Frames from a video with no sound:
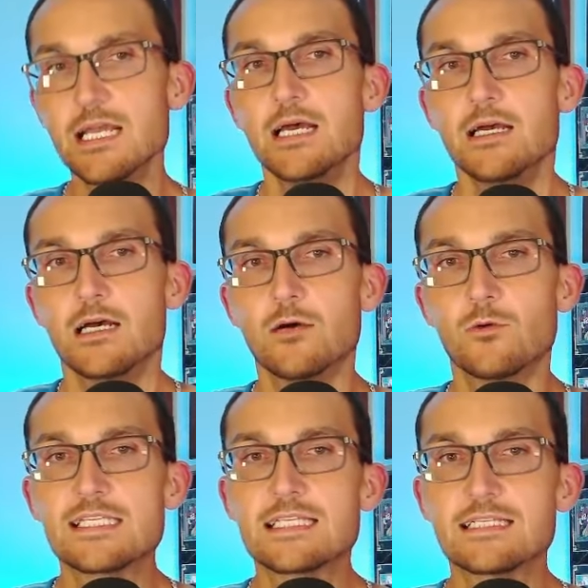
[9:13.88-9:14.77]

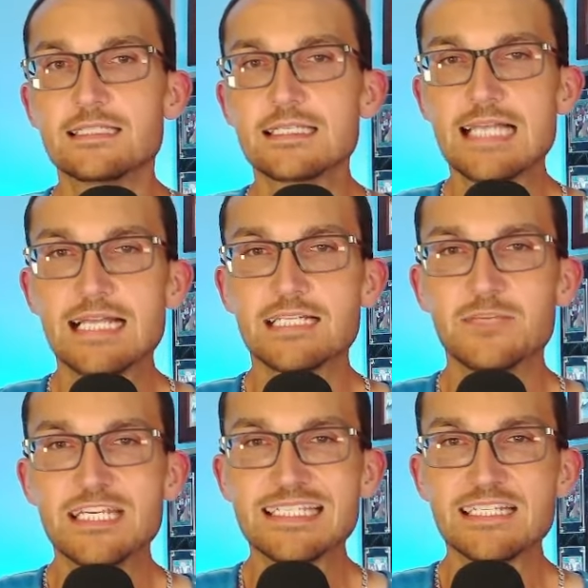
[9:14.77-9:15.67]
was this designed to
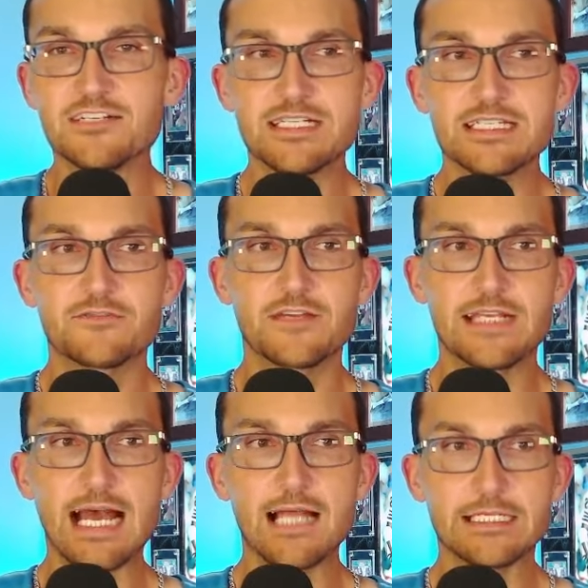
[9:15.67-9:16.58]
be a series
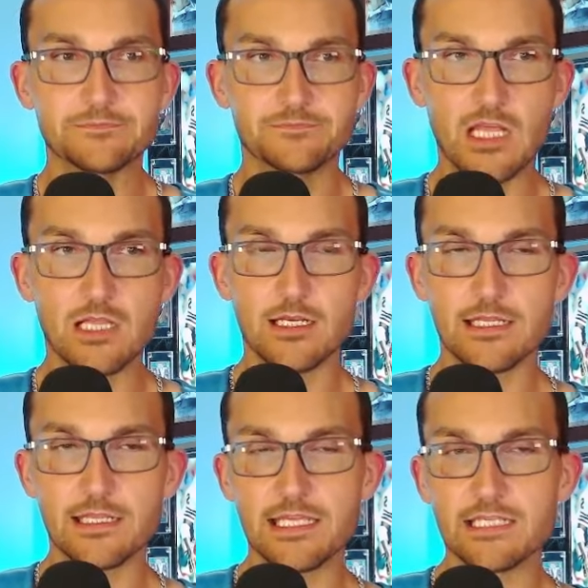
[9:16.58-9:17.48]
finale? A lot
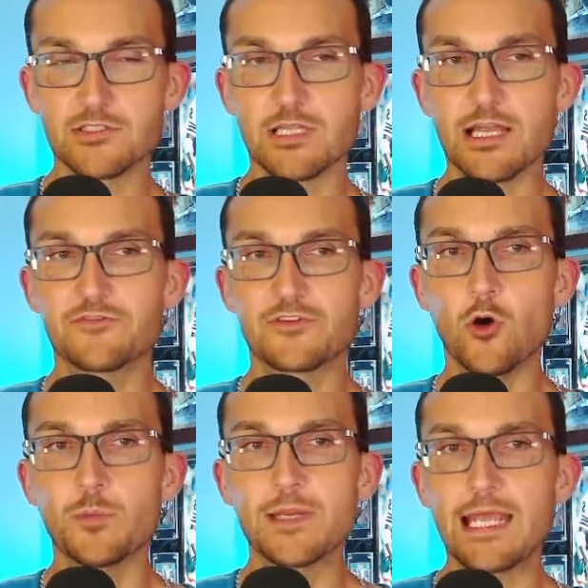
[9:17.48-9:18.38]
of the things are left
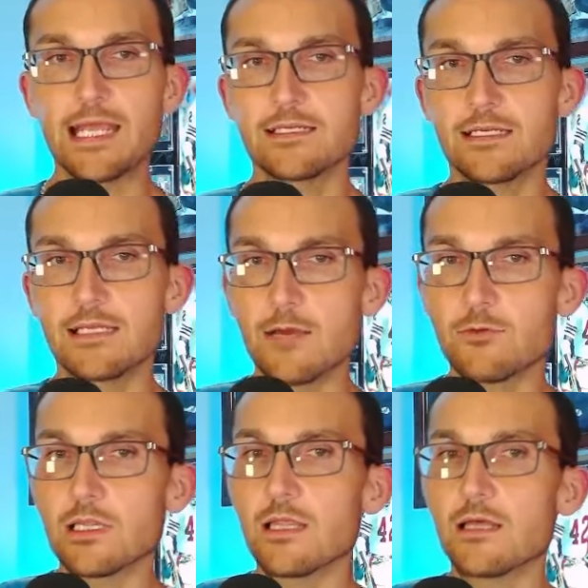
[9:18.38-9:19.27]
open-ended, and I
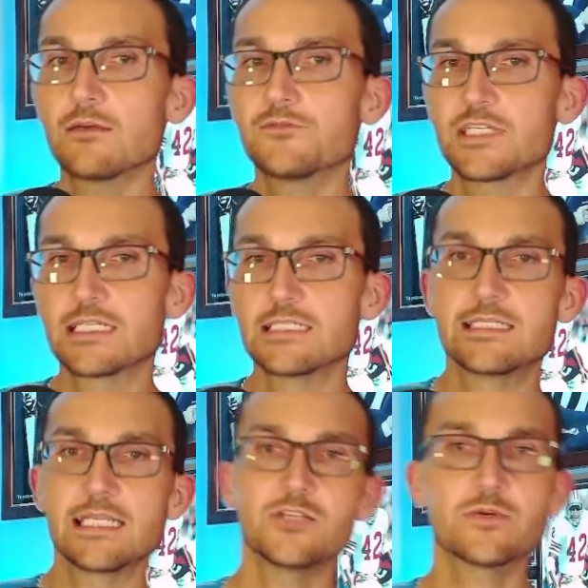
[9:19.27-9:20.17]
would love to
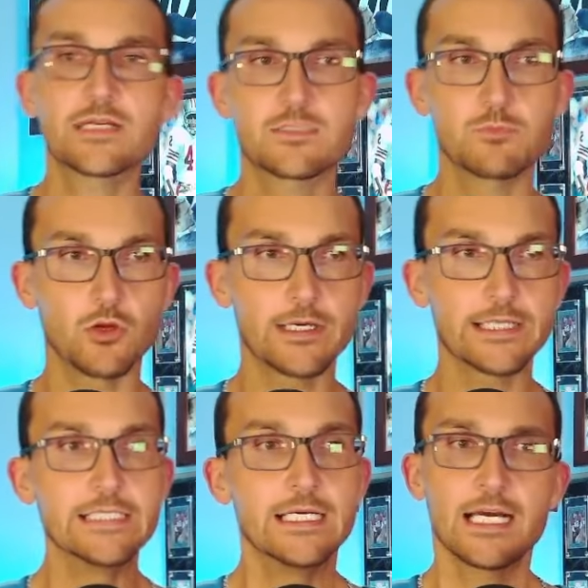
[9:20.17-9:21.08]
continue
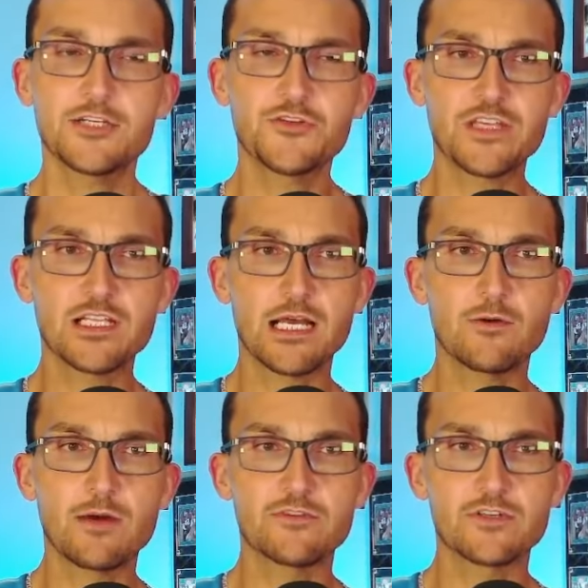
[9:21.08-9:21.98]
exploring. I do feel,
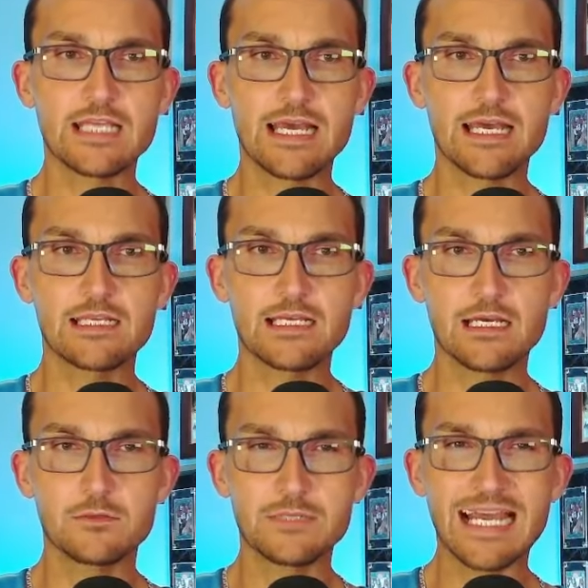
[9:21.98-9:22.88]
however,
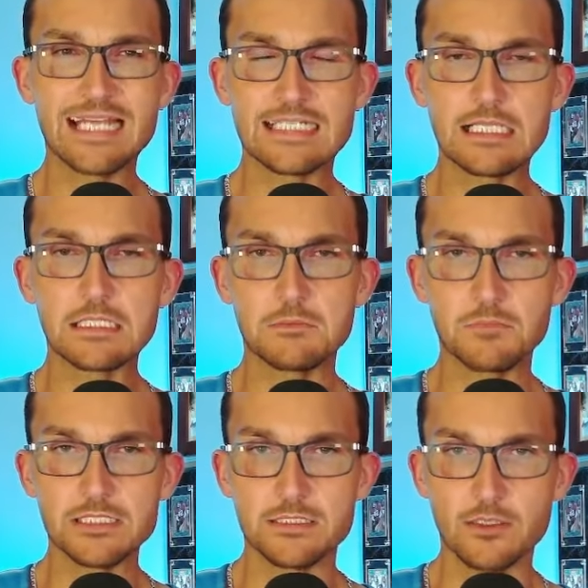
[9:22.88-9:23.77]
that we had to tell a
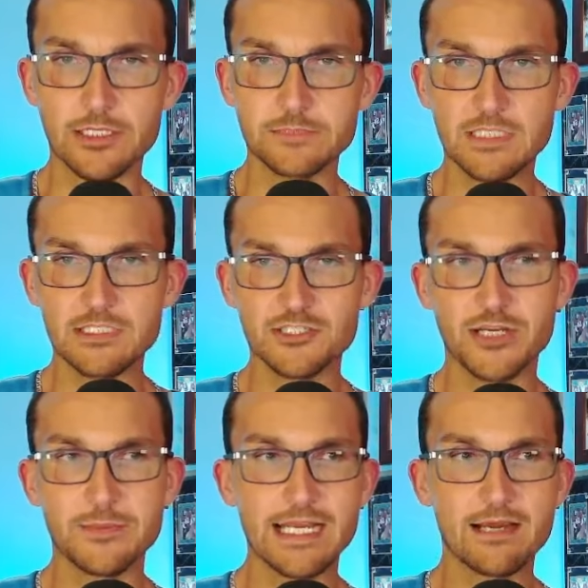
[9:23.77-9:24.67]
complete story. In the
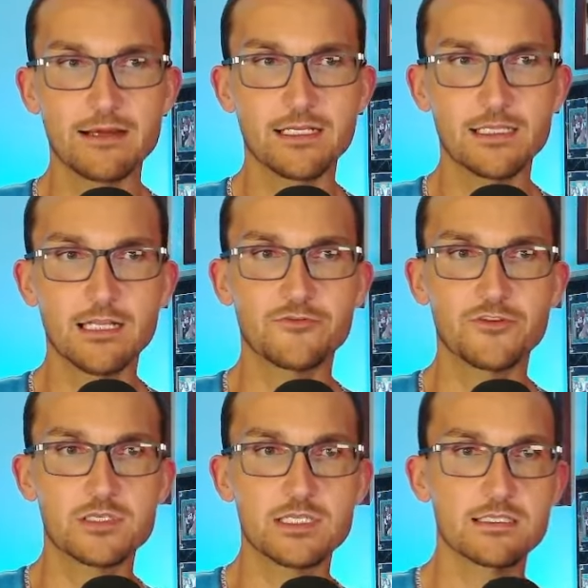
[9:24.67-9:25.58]
streaming era, a lot of
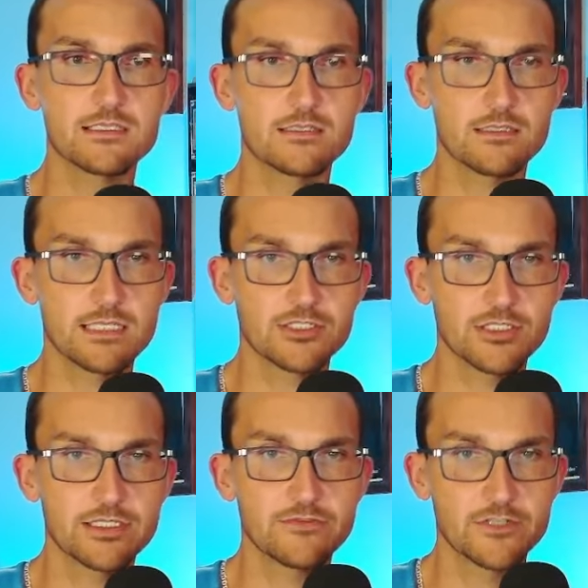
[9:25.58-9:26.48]
first seasons are
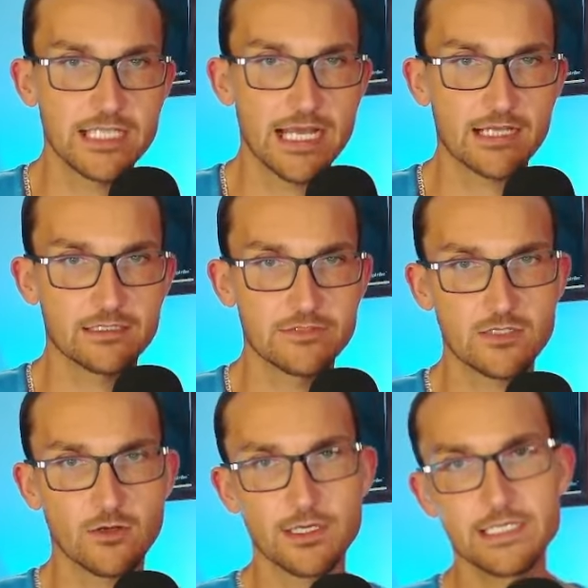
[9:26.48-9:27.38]
essentially the first act of a
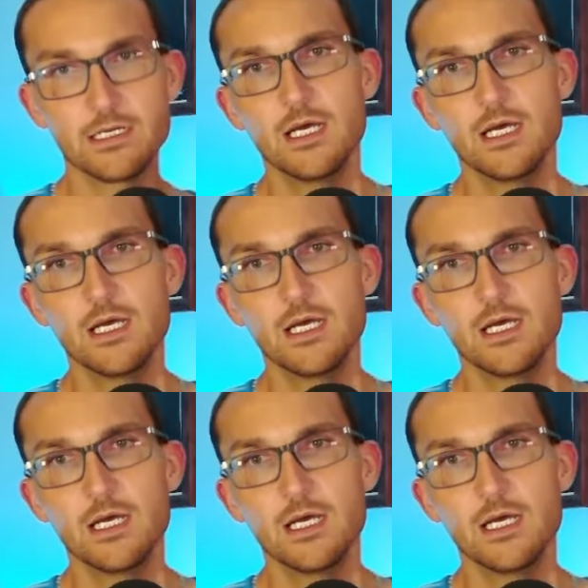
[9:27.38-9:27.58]
story.